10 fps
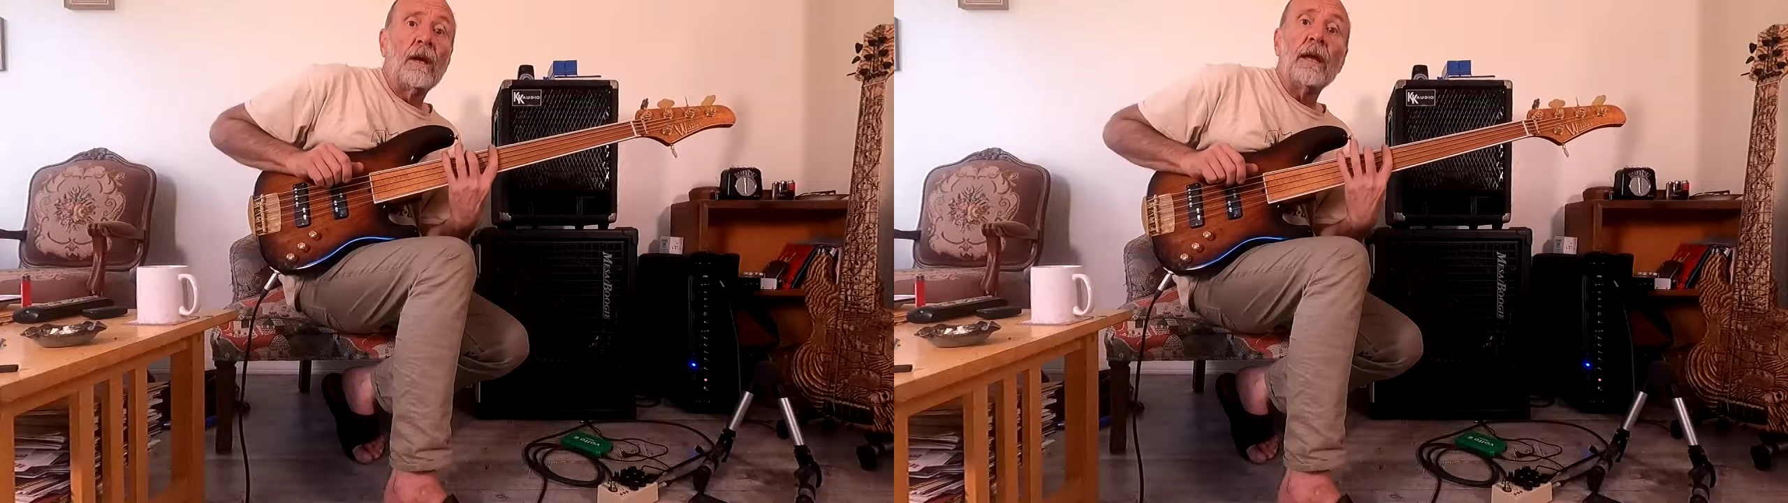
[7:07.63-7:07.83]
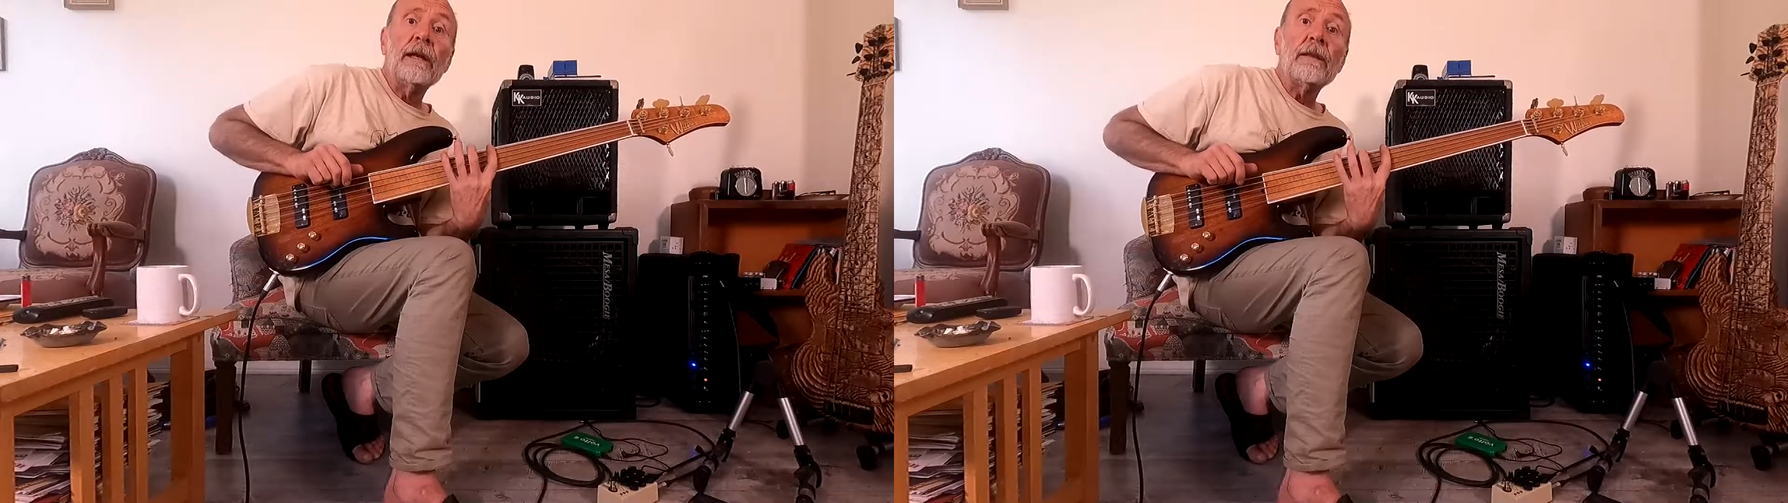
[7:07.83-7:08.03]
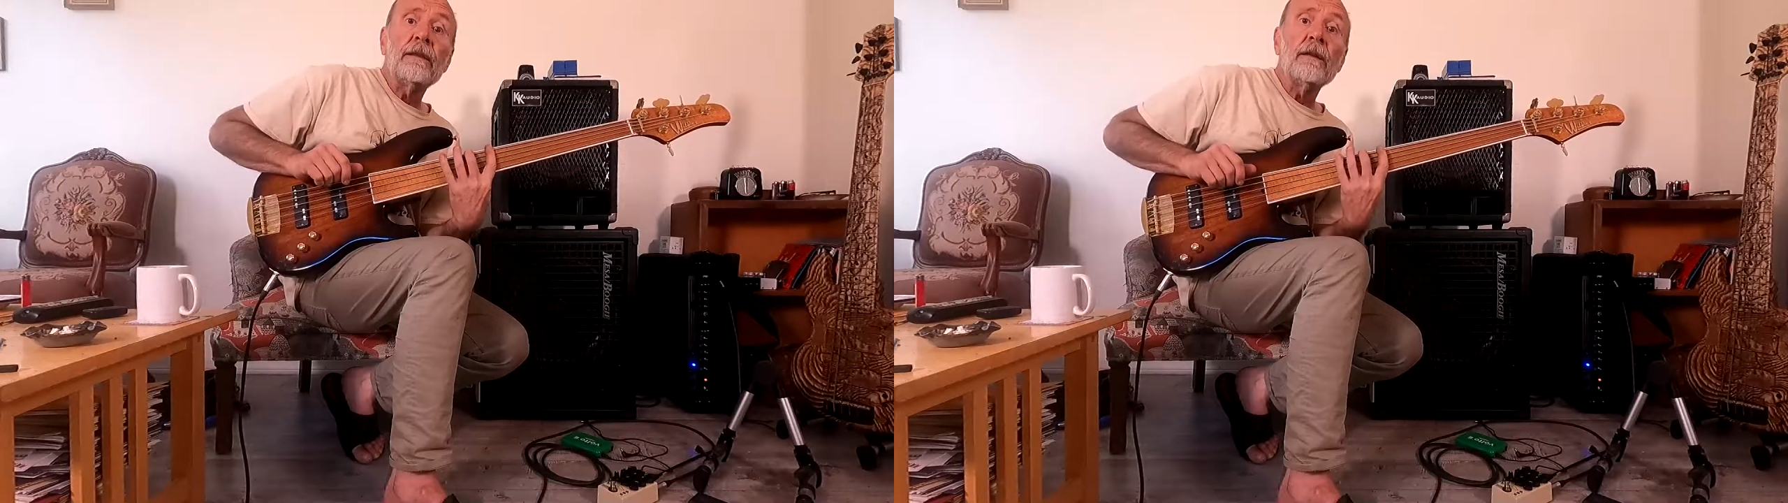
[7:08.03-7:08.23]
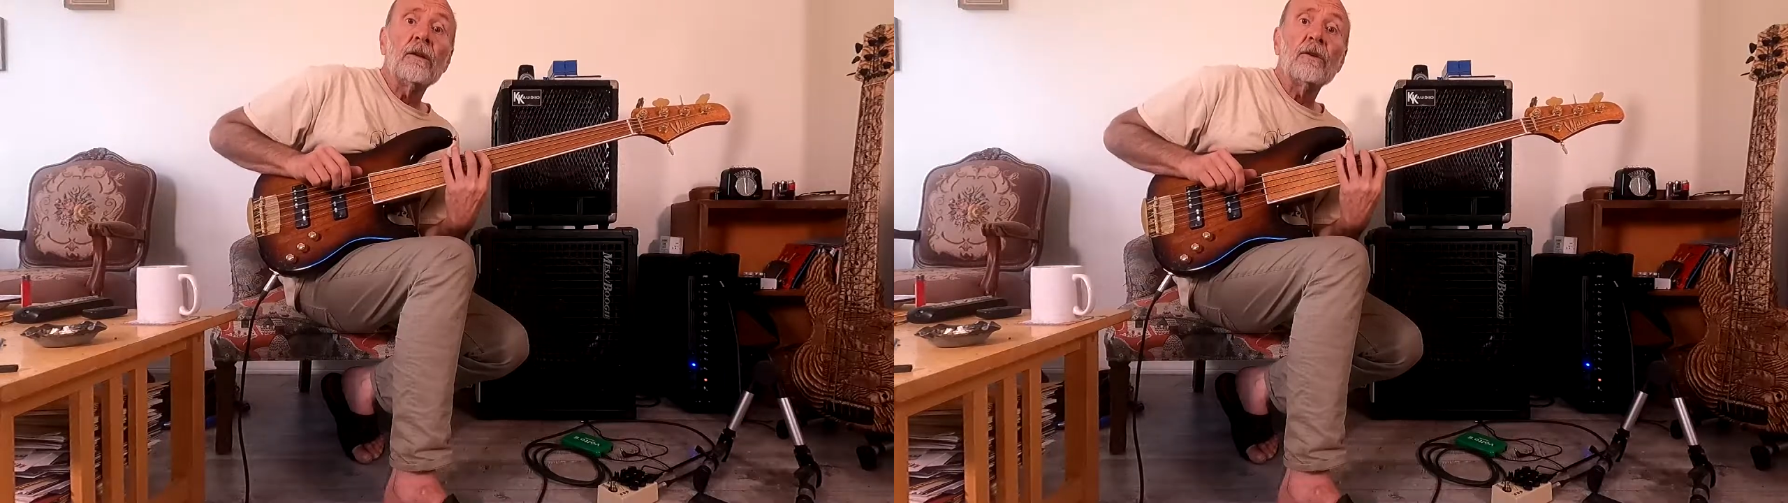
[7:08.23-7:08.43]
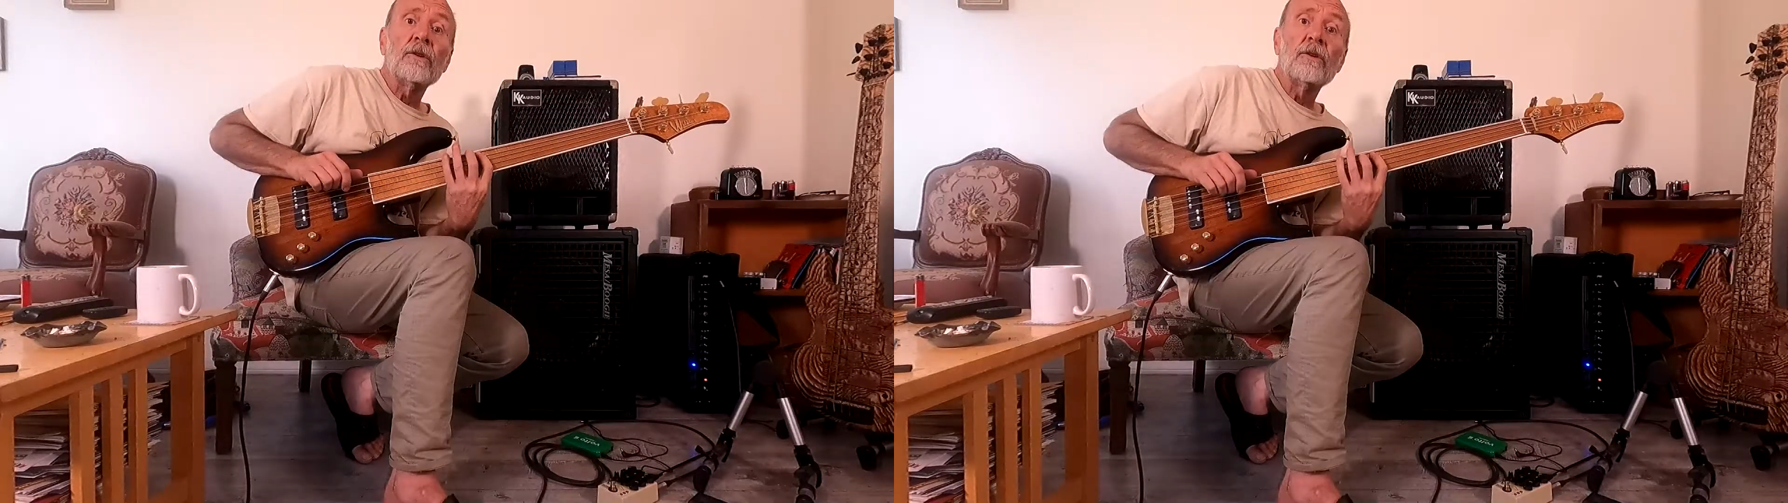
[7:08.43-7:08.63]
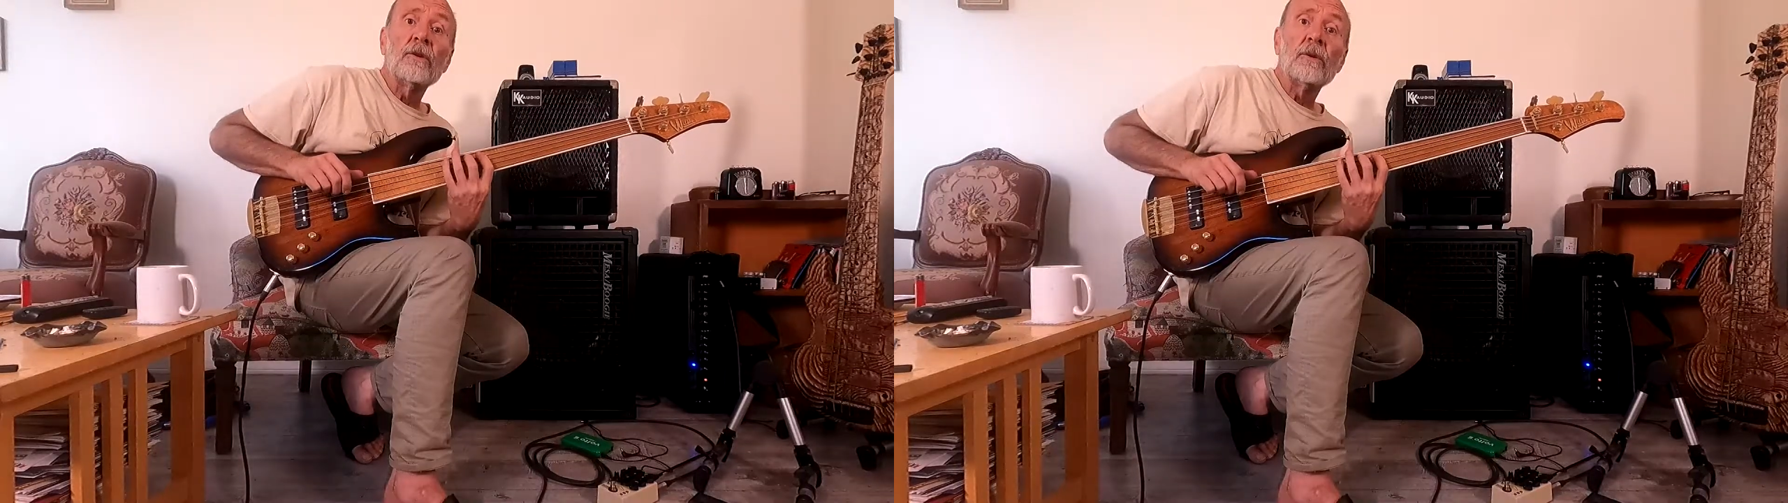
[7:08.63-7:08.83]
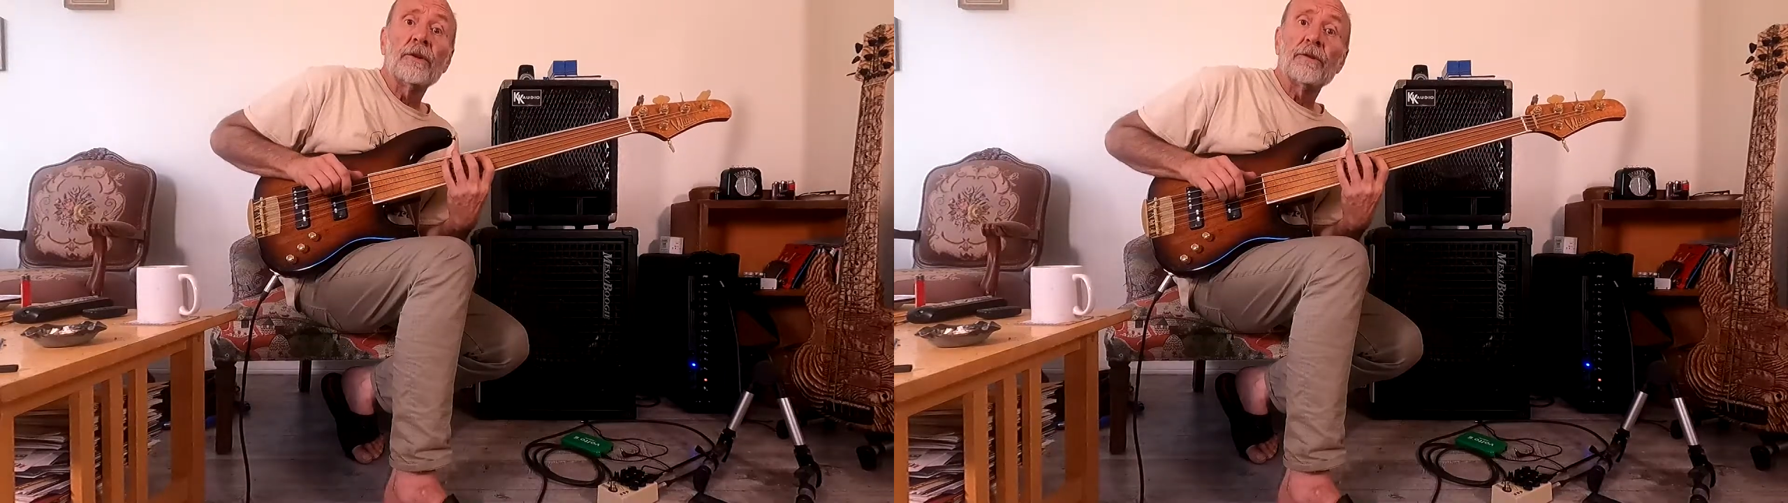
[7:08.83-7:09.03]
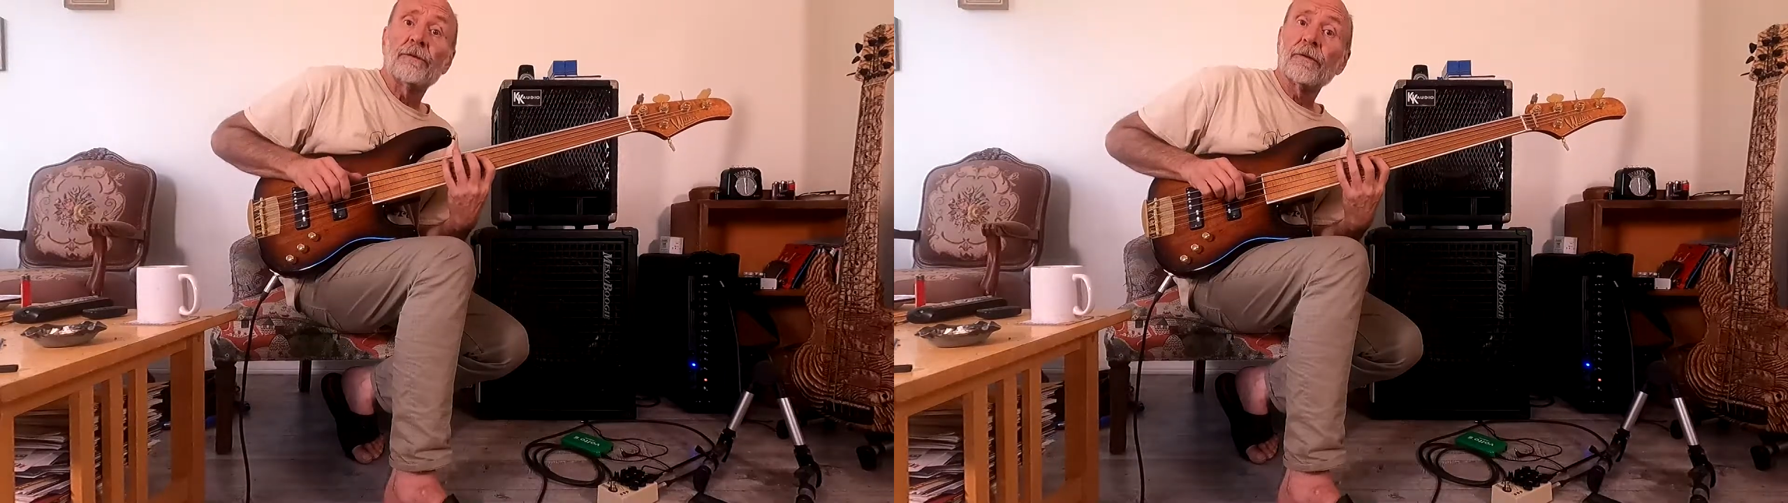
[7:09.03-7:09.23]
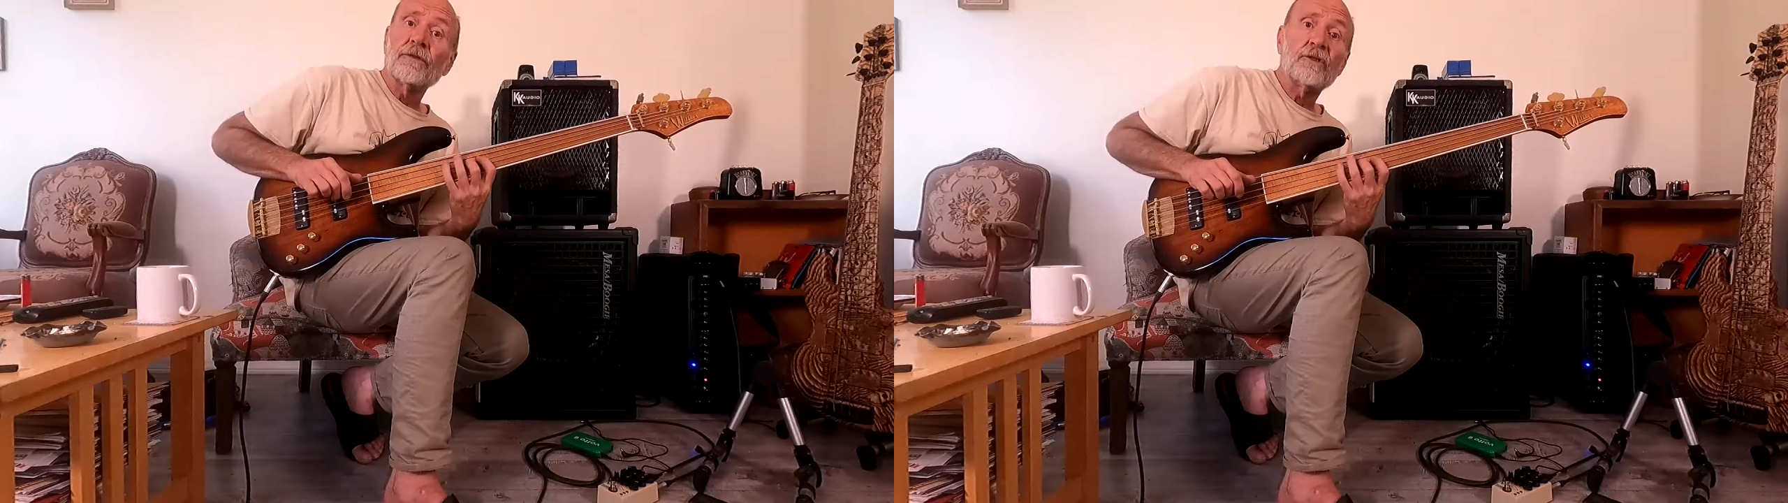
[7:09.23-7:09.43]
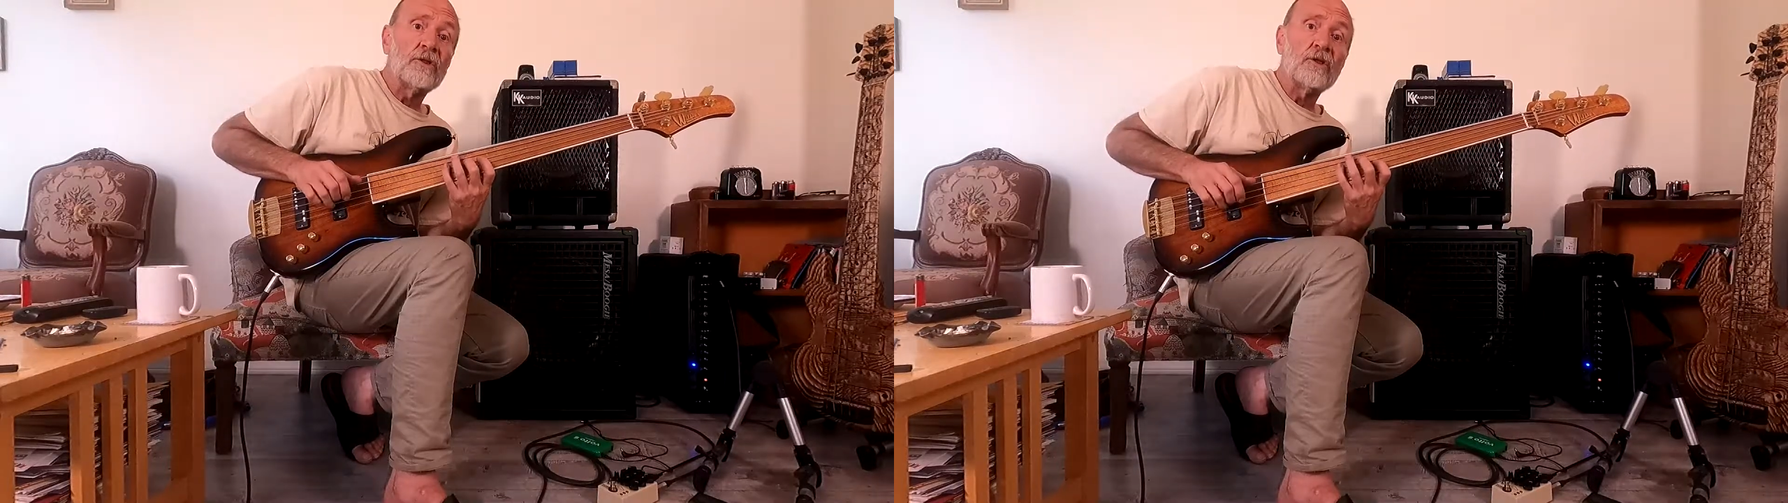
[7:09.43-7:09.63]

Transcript: Anything you can do with your first two,